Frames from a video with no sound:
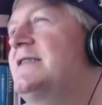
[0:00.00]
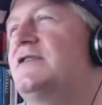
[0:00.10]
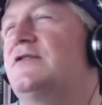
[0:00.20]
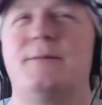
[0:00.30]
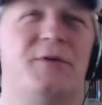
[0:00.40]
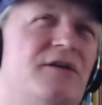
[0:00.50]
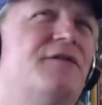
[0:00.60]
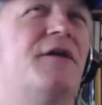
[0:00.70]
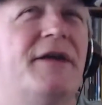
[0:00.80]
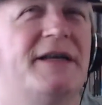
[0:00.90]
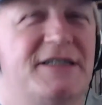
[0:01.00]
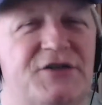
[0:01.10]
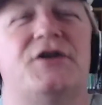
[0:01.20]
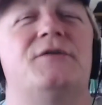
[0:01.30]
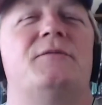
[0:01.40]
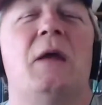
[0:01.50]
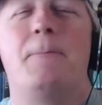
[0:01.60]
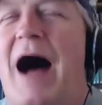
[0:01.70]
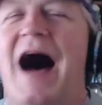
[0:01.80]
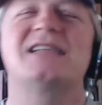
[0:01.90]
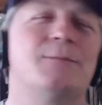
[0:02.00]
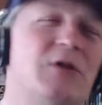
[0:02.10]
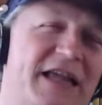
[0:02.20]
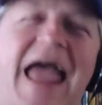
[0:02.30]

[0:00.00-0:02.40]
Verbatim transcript: doing beautiful things that you can possibly